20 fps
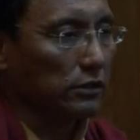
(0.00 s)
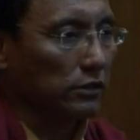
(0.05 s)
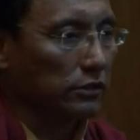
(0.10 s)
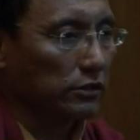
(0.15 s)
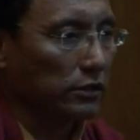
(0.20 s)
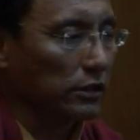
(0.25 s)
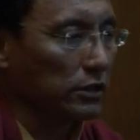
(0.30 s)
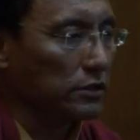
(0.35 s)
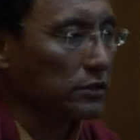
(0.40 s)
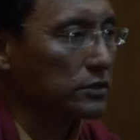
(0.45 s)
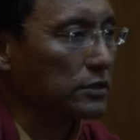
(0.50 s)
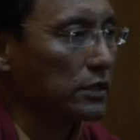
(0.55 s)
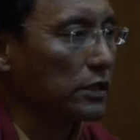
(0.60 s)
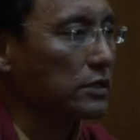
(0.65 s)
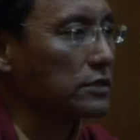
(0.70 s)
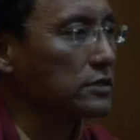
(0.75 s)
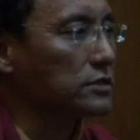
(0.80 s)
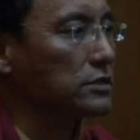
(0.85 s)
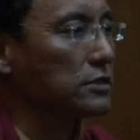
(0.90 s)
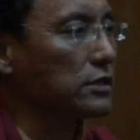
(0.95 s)
things
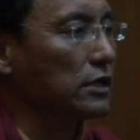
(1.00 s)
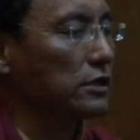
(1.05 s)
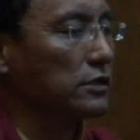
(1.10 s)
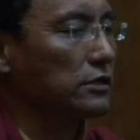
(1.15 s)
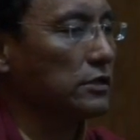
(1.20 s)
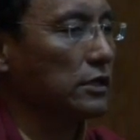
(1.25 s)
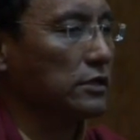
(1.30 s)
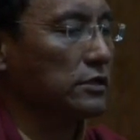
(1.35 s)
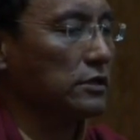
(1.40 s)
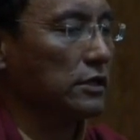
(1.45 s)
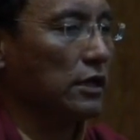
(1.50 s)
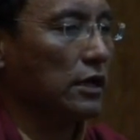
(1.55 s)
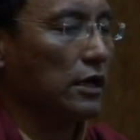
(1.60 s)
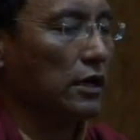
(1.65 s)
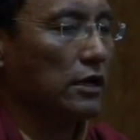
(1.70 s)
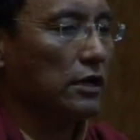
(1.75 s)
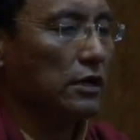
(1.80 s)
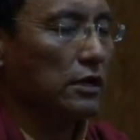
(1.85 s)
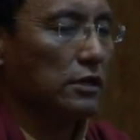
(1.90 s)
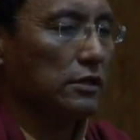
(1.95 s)
that
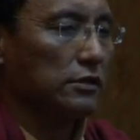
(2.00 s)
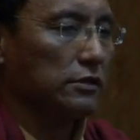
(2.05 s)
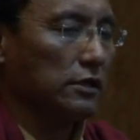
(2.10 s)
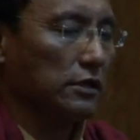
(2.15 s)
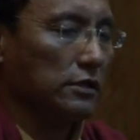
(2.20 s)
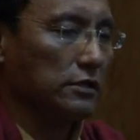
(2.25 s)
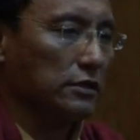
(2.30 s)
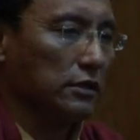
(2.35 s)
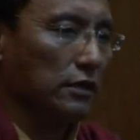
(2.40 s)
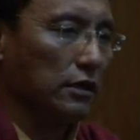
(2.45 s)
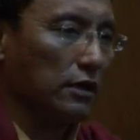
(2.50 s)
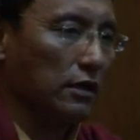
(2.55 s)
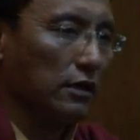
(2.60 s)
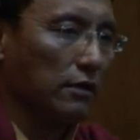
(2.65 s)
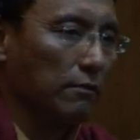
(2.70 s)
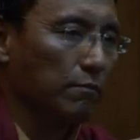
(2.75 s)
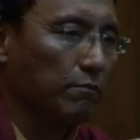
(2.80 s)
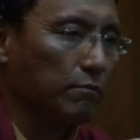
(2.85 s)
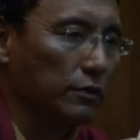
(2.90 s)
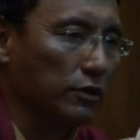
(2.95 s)
are
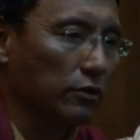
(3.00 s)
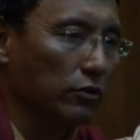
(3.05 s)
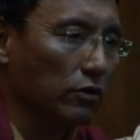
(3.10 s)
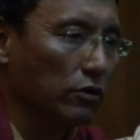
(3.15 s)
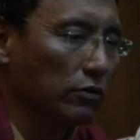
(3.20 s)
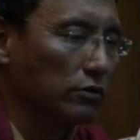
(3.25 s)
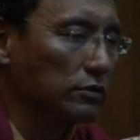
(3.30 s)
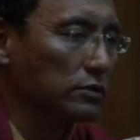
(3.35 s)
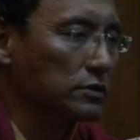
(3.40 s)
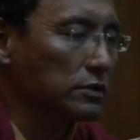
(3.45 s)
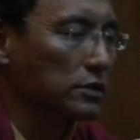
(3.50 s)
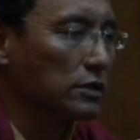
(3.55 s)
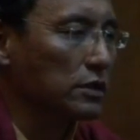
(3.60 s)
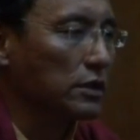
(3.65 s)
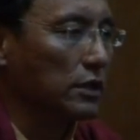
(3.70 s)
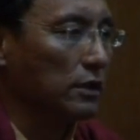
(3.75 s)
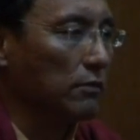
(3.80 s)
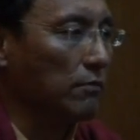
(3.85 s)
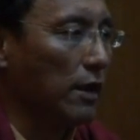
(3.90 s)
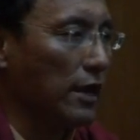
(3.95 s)
beyond
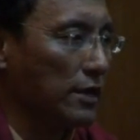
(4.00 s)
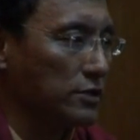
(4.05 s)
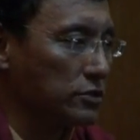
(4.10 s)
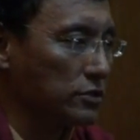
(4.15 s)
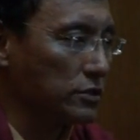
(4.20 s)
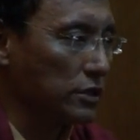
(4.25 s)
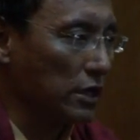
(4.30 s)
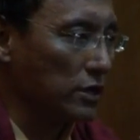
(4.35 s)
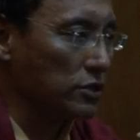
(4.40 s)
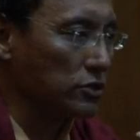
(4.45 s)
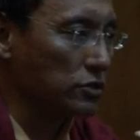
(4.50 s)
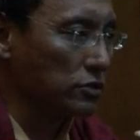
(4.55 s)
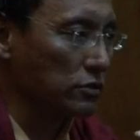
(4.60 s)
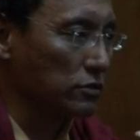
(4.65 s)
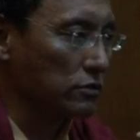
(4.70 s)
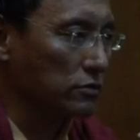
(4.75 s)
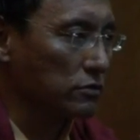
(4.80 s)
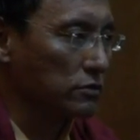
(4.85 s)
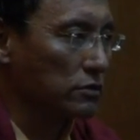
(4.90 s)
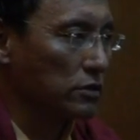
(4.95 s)

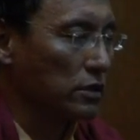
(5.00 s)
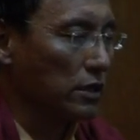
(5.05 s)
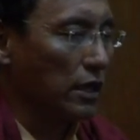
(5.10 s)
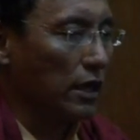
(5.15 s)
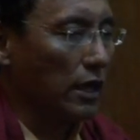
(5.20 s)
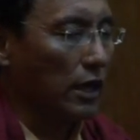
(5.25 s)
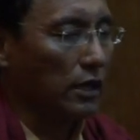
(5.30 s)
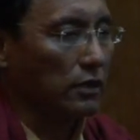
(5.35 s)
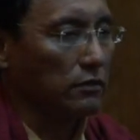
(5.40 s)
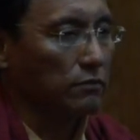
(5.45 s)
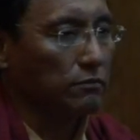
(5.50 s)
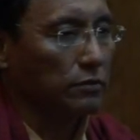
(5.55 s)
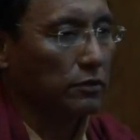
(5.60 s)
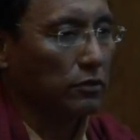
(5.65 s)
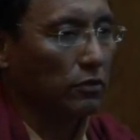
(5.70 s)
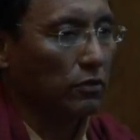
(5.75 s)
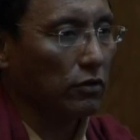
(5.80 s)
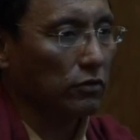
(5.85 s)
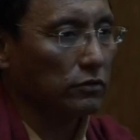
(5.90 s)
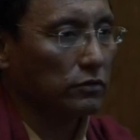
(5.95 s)
imagination and
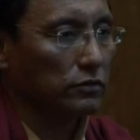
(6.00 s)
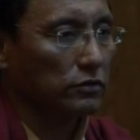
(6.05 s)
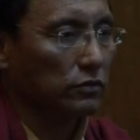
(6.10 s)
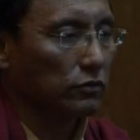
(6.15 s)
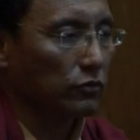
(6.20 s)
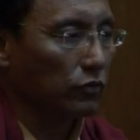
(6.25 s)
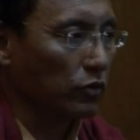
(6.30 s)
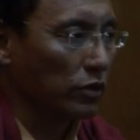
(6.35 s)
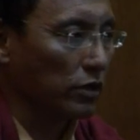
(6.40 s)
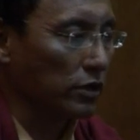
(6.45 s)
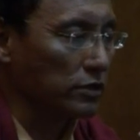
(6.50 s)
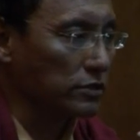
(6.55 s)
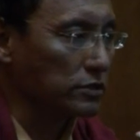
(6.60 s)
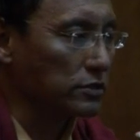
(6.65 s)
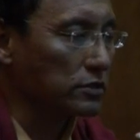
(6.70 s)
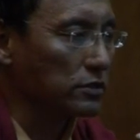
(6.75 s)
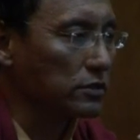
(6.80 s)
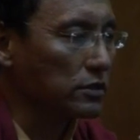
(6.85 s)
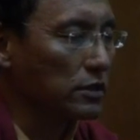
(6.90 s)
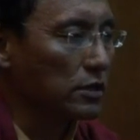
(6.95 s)
beyond
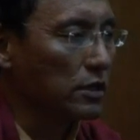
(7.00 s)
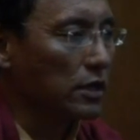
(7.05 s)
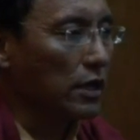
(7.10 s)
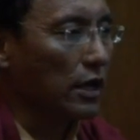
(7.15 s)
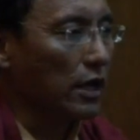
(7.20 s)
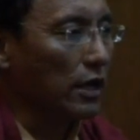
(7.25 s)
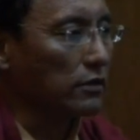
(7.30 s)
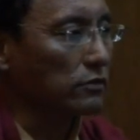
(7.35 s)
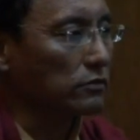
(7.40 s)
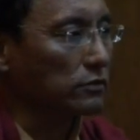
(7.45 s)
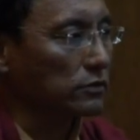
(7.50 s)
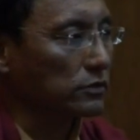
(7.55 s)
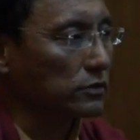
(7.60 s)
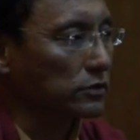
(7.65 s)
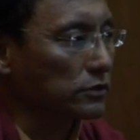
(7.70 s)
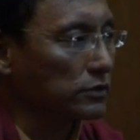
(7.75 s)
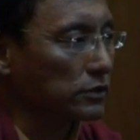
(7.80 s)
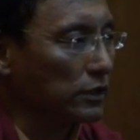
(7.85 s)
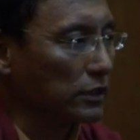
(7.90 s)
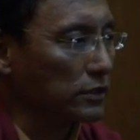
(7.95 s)
words and all
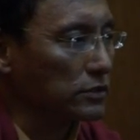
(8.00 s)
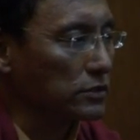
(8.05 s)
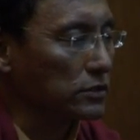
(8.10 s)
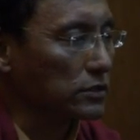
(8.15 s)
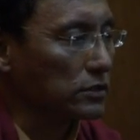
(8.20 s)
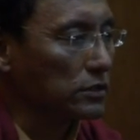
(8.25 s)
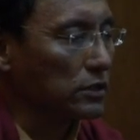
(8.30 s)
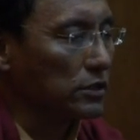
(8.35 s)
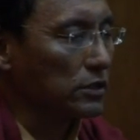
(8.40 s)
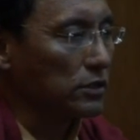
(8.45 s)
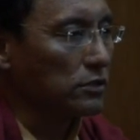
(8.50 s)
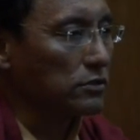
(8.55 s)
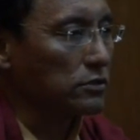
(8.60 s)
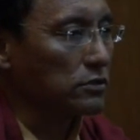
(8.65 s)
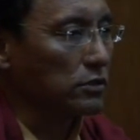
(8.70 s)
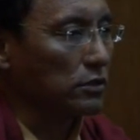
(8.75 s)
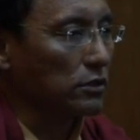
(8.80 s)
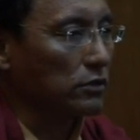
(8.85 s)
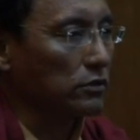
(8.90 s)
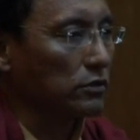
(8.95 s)
these things.
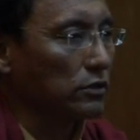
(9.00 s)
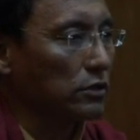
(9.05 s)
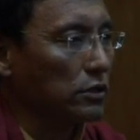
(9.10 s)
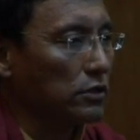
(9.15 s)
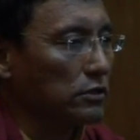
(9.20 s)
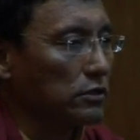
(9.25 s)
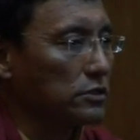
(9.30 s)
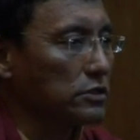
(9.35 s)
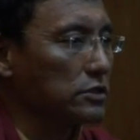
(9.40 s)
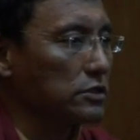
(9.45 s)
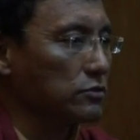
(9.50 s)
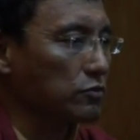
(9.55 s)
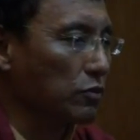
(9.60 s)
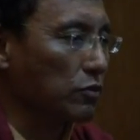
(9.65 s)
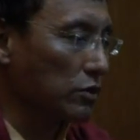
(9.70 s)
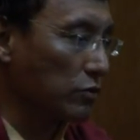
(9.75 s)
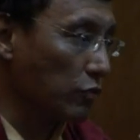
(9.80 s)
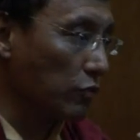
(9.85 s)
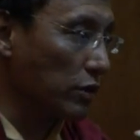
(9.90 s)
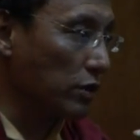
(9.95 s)
So this is
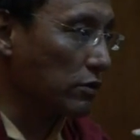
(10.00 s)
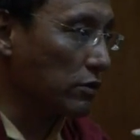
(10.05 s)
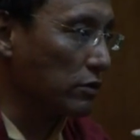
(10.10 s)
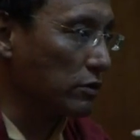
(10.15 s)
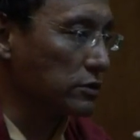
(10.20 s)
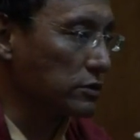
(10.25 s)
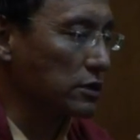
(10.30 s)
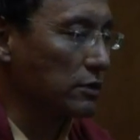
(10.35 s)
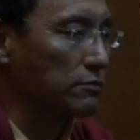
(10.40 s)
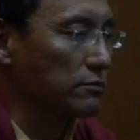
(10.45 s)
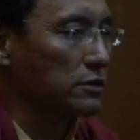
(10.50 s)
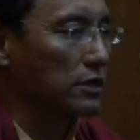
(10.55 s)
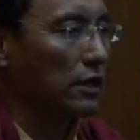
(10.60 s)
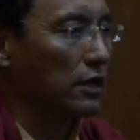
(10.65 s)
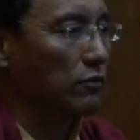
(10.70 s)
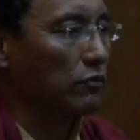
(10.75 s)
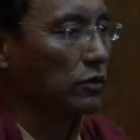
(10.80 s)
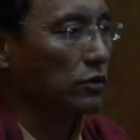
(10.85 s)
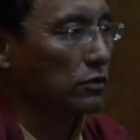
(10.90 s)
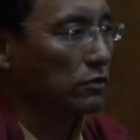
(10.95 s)
what we call,
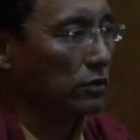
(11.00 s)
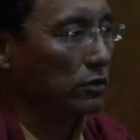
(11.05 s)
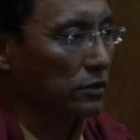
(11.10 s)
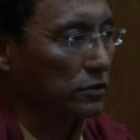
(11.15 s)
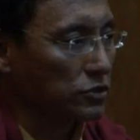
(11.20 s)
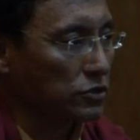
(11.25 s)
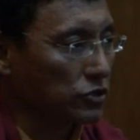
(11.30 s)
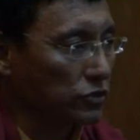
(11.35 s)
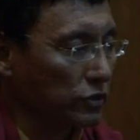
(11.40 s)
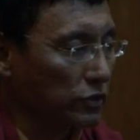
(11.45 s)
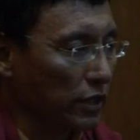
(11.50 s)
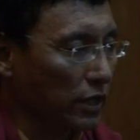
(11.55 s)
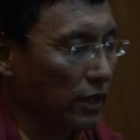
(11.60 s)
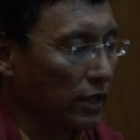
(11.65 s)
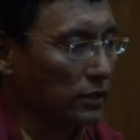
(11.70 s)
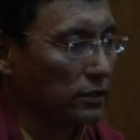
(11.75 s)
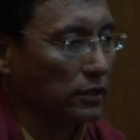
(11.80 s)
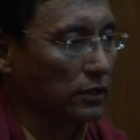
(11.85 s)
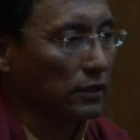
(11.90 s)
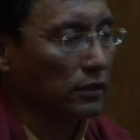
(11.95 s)
sometimes we call it
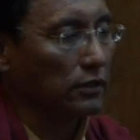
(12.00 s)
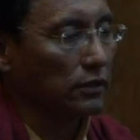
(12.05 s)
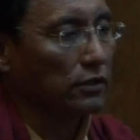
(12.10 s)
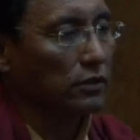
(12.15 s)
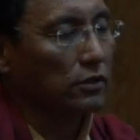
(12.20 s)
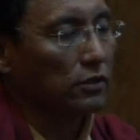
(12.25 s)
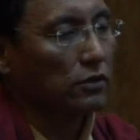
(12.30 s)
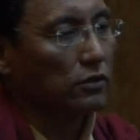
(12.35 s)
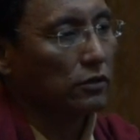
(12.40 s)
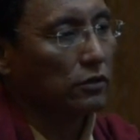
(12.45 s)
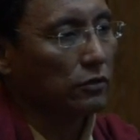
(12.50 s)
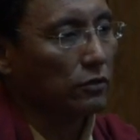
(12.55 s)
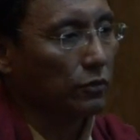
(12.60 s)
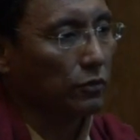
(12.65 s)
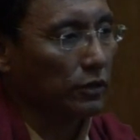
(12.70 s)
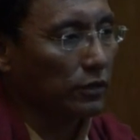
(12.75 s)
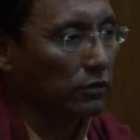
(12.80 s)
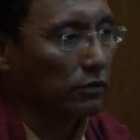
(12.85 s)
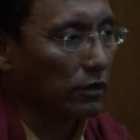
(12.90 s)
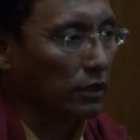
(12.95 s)
shunyata, or
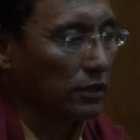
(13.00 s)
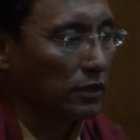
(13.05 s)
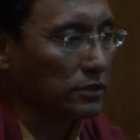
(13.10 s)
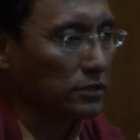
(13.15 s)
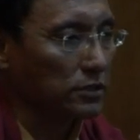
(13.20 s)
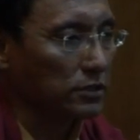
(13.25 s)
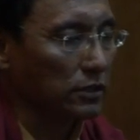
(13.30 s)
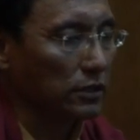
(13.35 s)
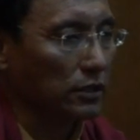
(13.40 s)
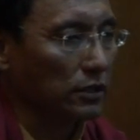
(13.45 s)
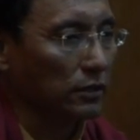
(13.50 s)
we call it